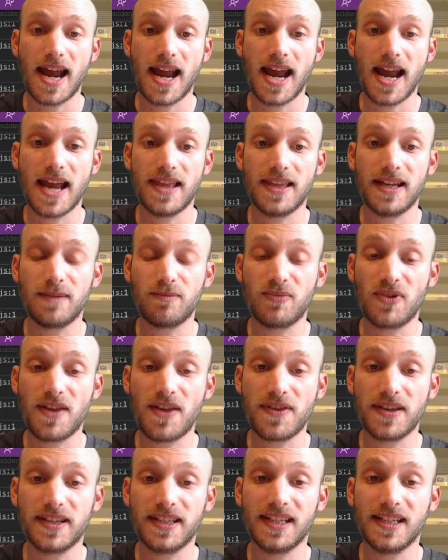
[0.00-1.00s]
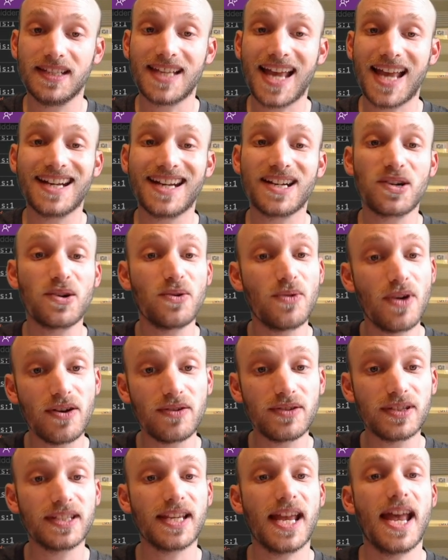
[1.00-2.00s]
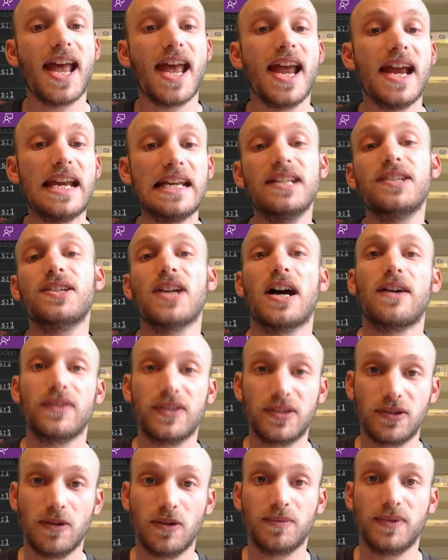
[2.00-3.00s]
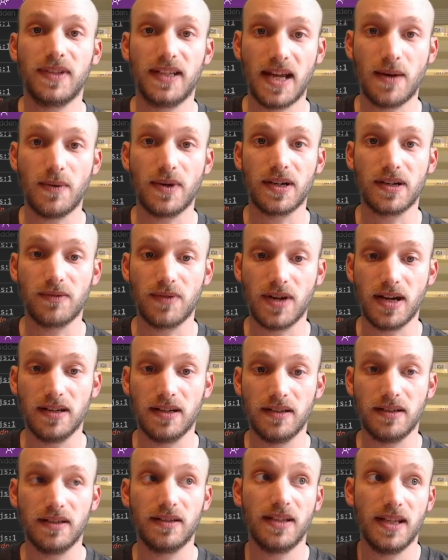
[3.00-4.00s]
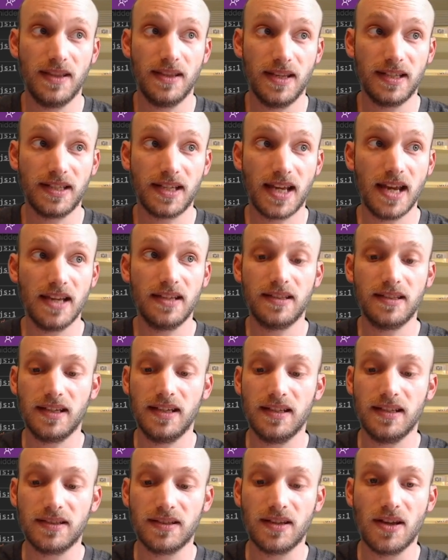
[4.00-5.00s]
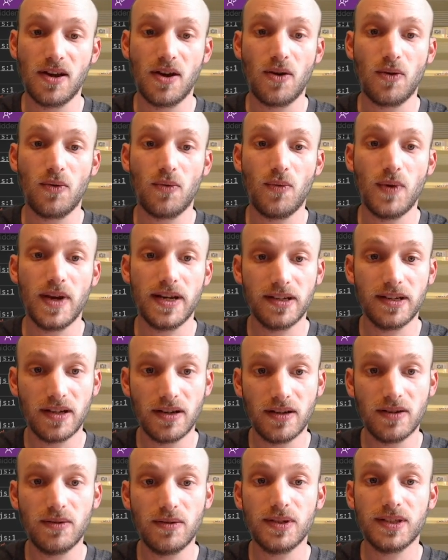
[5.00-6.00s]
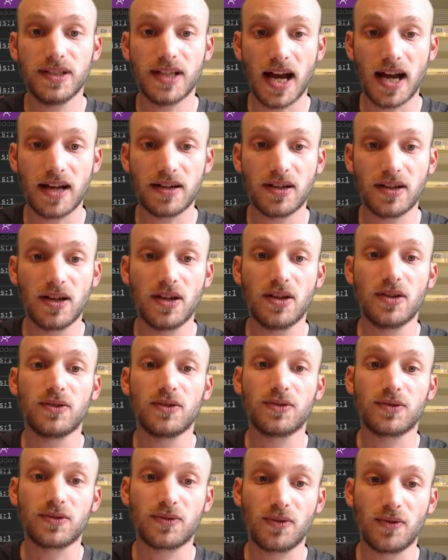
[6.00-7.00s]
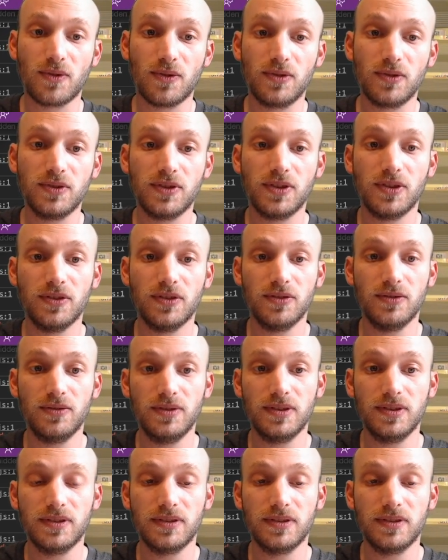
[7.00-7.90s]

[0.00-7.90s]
and then in parentheses and in quotes, any JavaScript that I want to run. In this case, it's window.scroll to